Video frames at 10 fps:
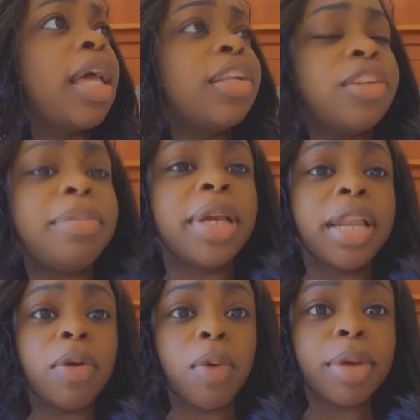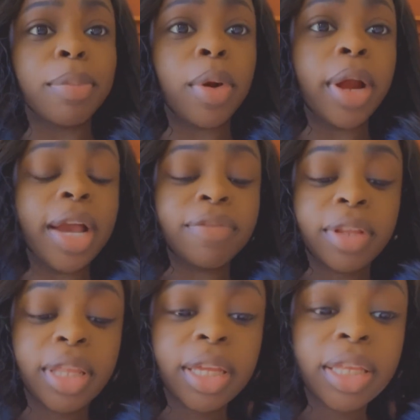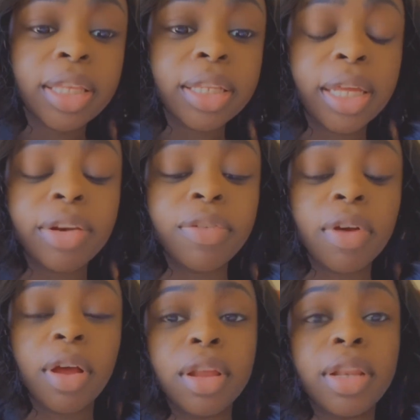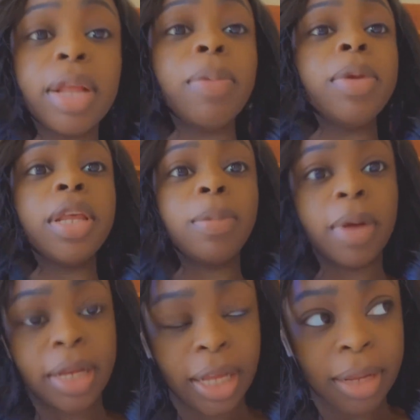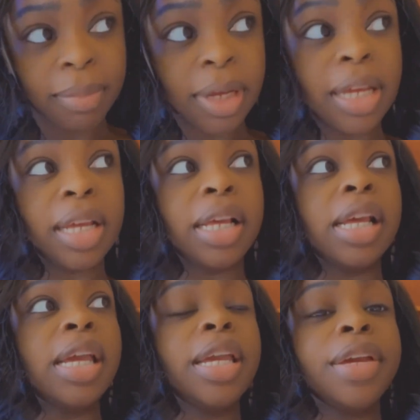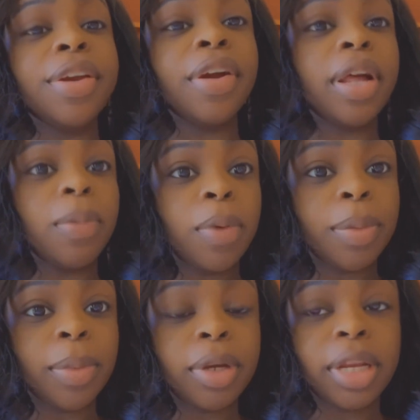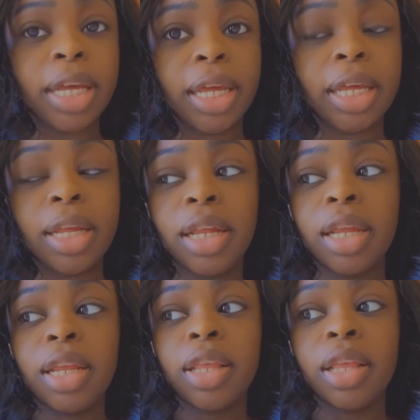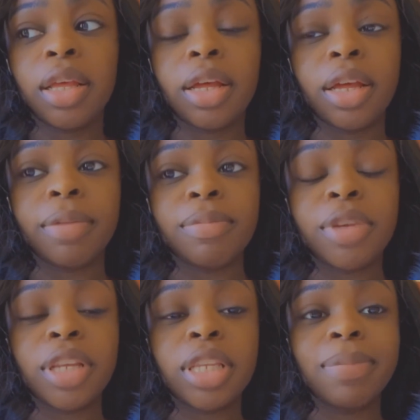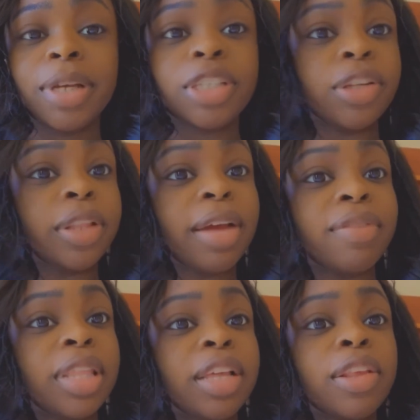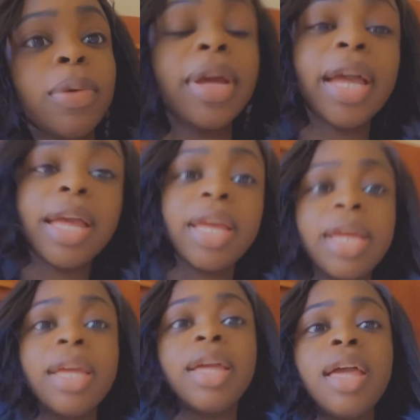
I should be getting one more after this later on. They did want to keep me here at one more night, just to make sure that everything's okay.